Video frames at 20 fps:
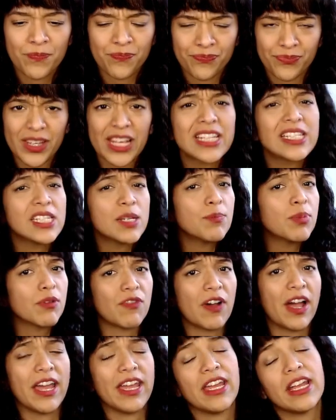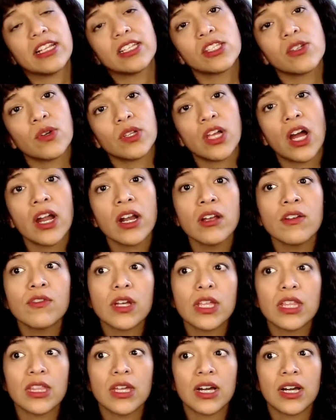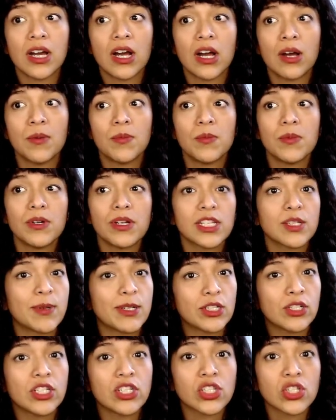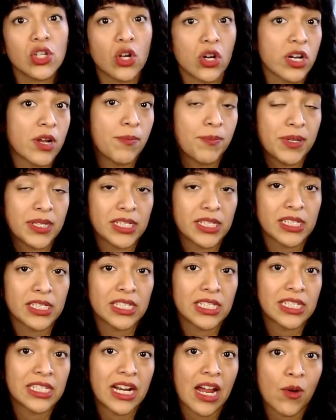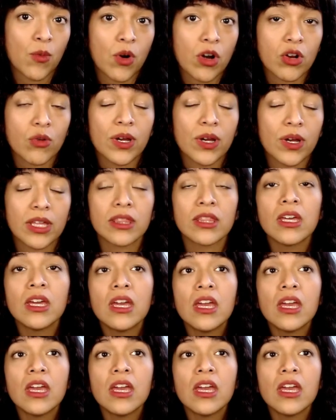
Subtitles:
And simplifying it. So a lot of the, especially startup businesses that I work with,